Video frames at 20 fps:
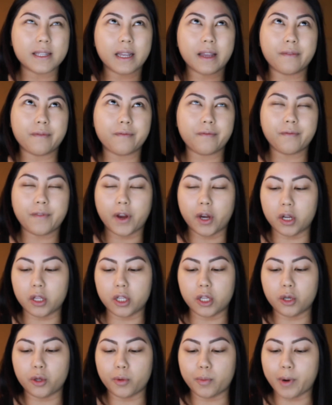like a
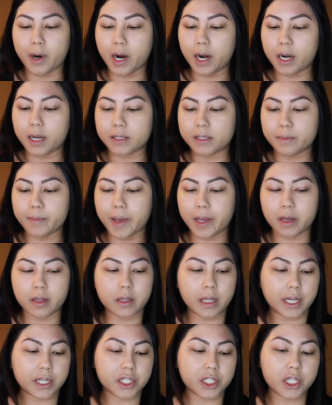fairly new product in my
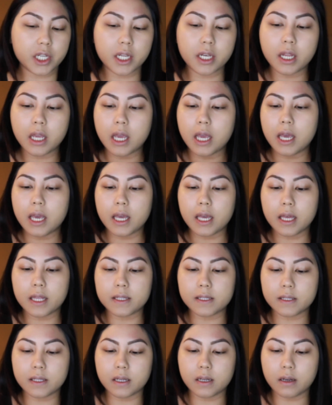collection.
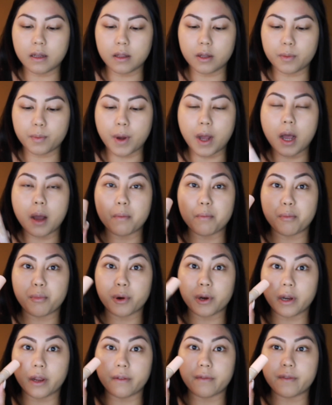It's the ColourPop
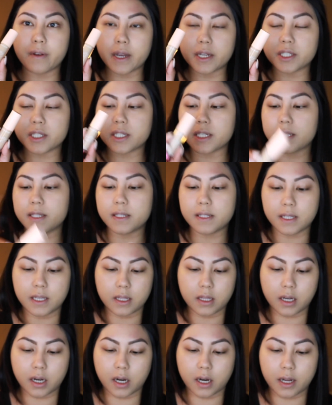Pretty Fresh
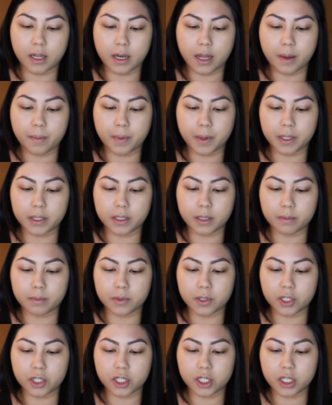Concealer, and I picked up
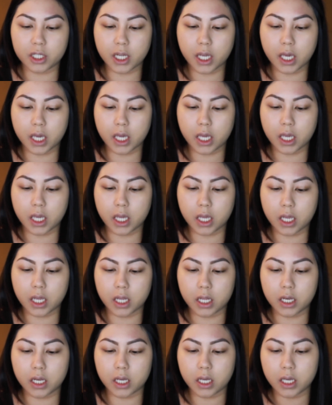the
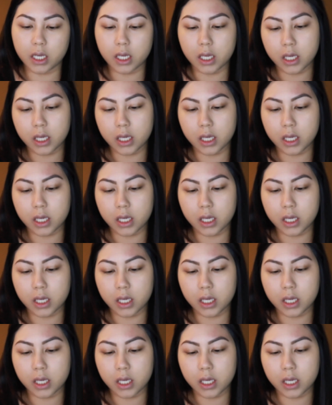shade